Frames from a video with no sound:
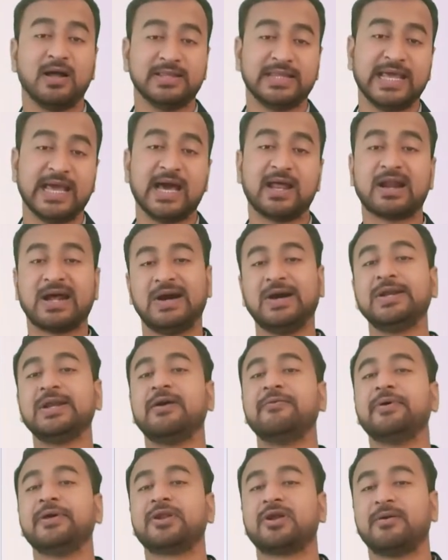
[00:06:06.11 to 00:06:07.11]
They are
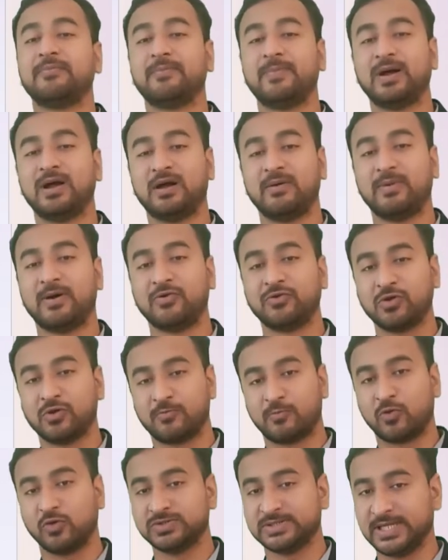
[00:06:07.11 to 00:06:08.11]
unaware about
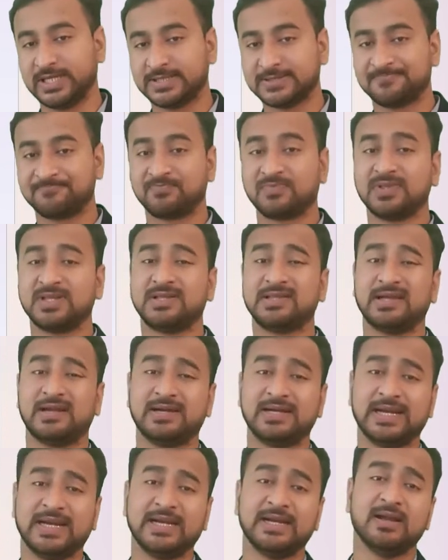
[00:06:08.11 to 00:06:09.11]
your project,
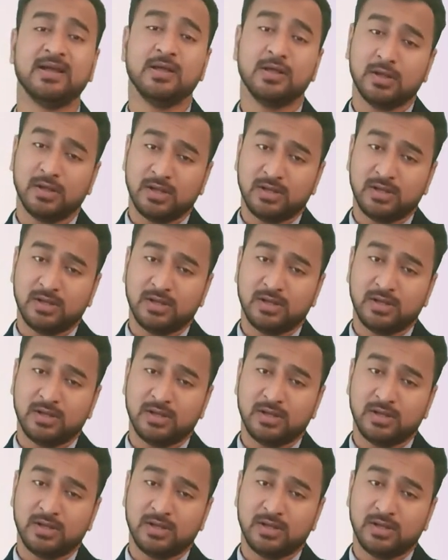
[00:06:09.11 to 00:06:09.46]
certain